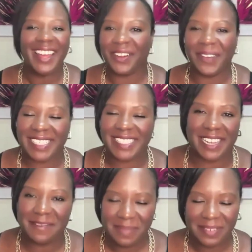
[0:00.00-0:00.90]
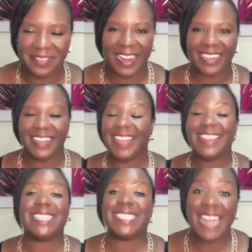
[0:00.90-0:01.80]
a quick tip, right?
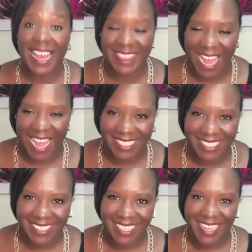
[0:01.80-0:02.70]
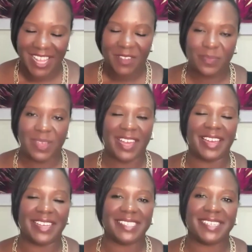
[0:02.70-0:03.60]
This is not that
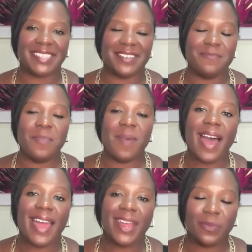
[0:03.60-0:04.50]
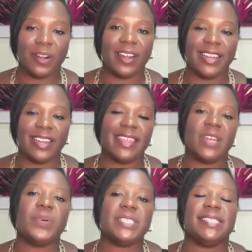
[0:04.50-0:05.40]
because my work, and I
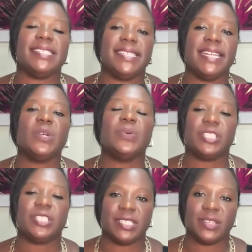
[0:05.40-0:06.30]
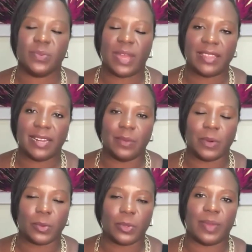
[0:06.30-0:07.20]
think what distinguishes the way that I
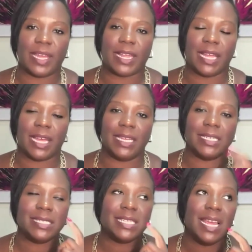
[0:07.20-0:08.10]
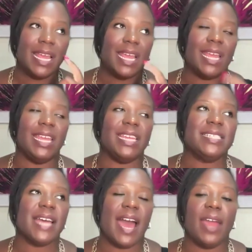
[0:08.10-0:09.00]
work with my clients
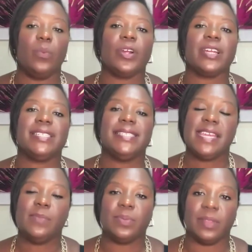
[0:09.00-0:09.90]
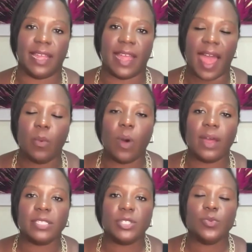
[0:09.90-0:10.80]
is I work deeply. I
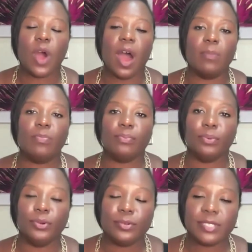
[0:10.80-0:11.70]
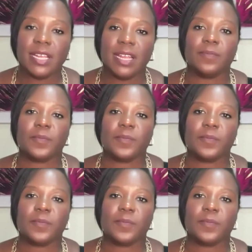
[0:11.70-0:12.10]
want to uproot